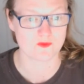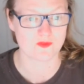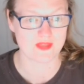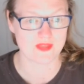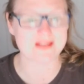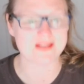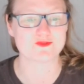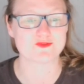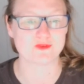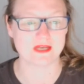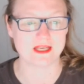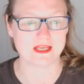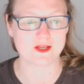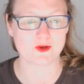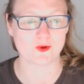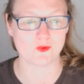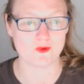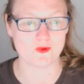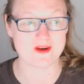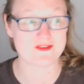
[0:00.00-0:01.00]
That's really
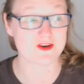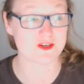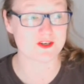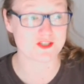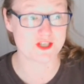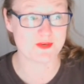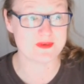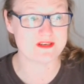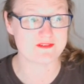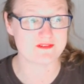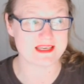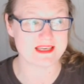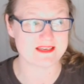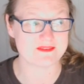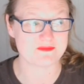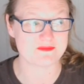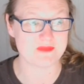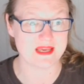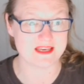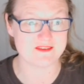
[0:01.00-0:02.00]
cool. I've got 2
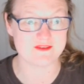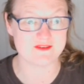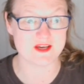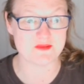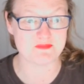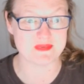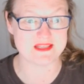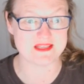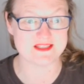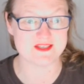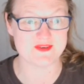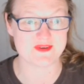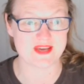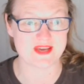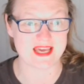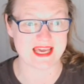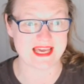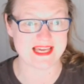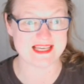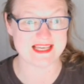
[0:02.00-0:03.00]
Innovate Bids
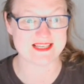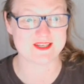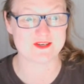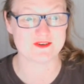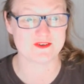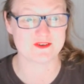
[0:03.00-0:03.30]
UK